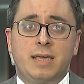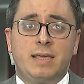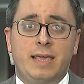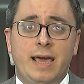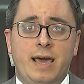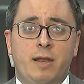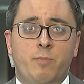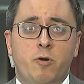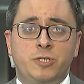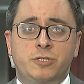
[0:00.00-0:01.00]
Yeah, an
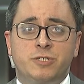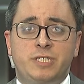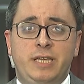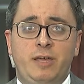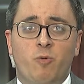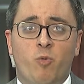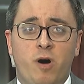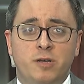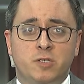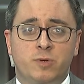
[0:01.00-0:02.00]
emotional scene it
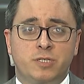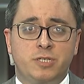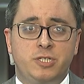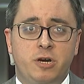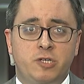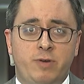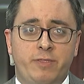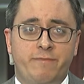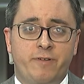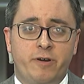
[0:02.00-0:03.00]
was once the judge read
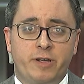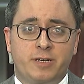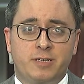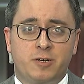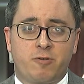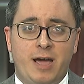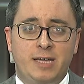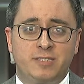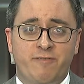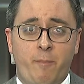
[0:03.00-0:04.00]
the verdict.
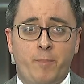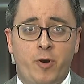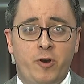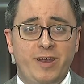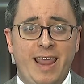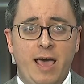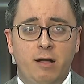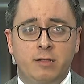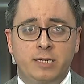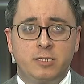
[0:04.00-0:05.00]
Cries of burn in
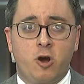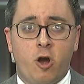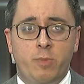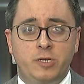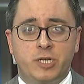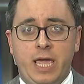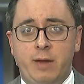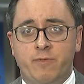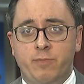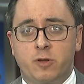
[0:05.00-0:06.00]
hell and garbage came
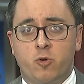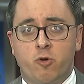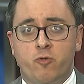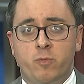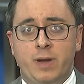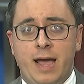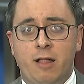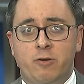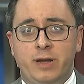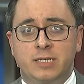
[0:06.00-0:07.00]
from the courtroom
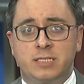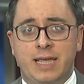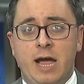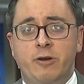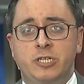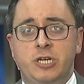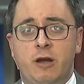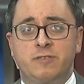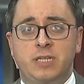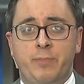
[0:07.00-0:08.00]
gallery as the county
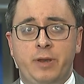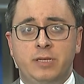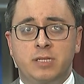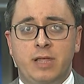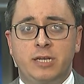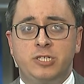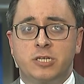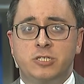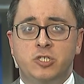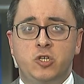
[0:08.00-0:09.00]
sheriff's deputies led
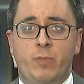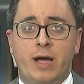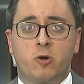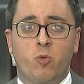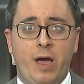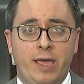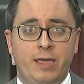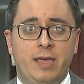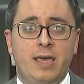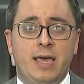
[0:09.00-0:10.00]
Justin Schuback away
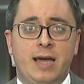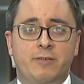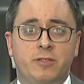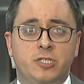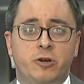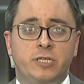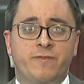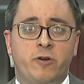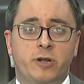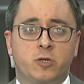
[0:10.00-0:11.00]
after the jury's
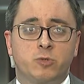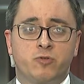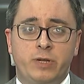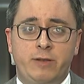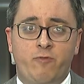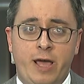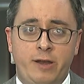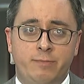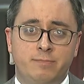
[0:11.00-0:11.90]
verdict was re read.